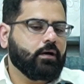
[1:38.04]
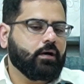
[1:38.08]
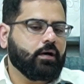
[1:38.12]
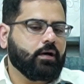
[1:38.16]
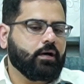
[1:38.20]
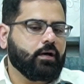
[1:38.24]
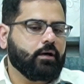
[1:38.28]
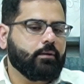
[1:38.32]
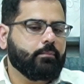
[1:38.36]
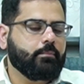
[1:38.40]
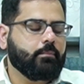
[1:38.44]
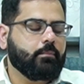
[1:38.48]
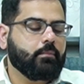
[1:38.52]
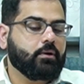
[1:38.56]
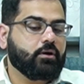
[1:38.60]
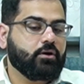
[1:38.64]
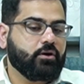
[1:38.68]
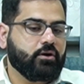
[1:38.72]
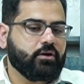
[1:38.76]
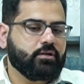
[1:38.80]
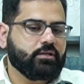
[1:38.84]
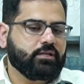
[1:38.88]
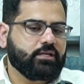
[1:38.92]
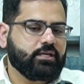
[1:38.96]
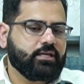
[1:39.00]

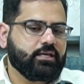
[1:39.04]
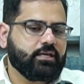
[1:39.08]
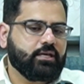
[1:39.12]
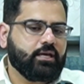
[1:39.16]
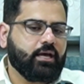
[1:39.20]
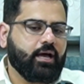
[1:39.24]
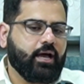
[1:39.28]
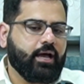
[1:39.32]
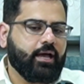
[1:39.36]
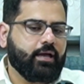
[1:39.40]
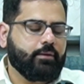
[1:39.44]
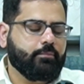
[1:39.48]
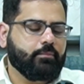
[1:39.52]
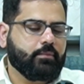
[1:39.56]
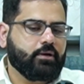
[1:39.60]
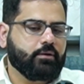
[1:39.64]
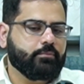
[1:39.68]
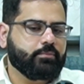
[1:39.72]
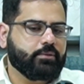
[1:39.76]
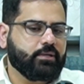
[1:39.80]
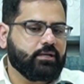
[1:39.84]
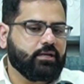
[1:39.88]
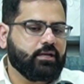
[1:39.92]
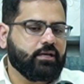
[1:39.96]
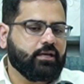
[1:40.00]
Currently, I'm
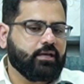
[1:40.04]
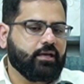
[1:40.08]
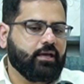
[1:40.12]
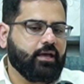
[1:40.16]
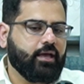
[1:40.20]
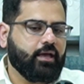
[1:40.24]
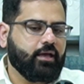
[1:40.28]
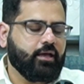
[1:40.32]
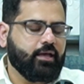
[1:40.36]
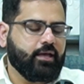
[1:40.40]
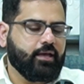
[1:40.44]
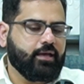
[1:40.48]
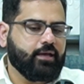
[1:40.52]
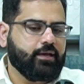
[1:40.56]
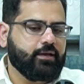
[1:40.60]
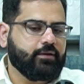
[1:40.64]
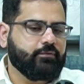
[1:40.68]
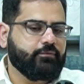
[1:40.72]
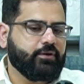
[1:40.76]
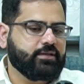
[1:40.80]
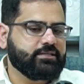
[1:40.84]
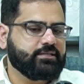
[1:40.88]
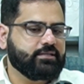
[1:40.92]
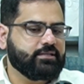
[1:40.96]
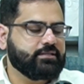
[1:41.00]
completing a
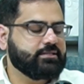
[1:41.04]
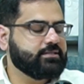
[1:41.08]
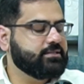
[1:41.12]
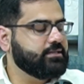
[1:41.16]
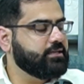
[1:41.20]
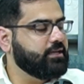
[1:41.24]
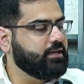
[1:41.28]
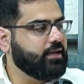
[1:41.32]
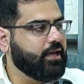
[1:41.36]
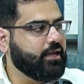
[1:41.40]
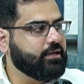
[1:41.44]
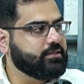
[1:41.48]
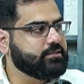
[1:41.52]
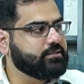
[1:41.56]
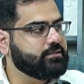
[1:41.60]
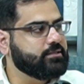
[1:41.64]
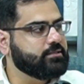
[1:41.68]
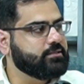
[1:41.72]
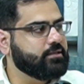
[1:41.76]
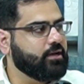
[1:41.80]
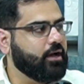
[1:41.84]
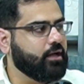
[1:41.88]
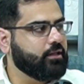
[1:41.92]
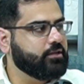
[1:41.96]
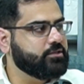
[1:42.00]
residency in
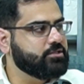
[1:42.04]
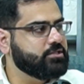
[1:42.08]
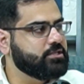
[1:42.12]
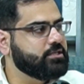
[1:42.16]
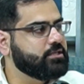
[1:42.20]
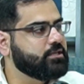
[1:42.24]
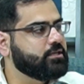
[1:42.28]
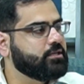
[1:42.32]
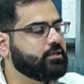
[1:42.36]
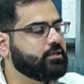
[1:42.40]
anesthesiology